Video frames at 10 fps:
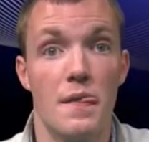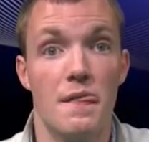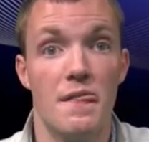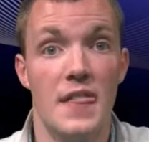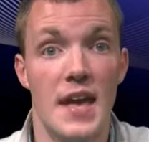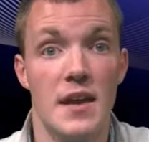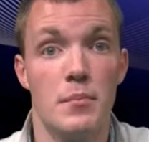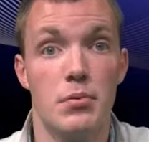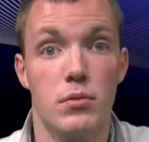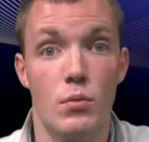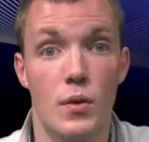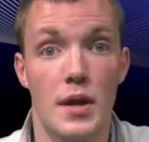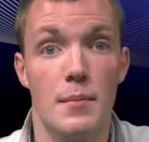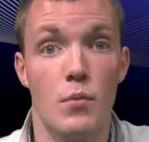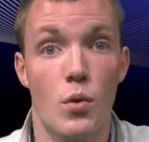they
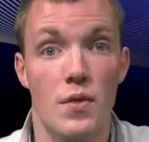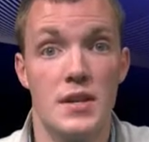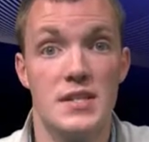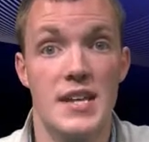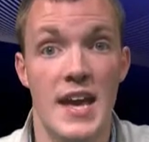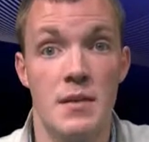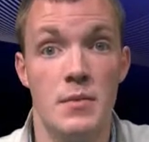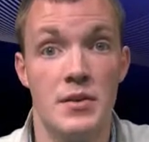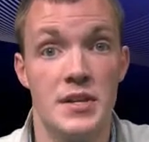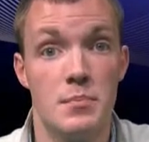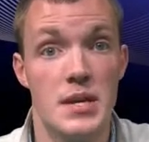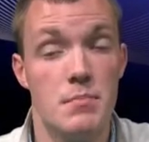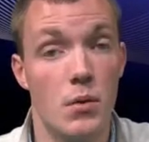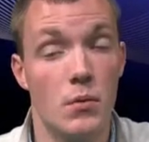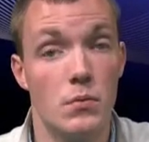employ more than 10 million
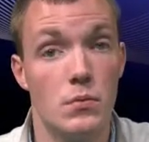people.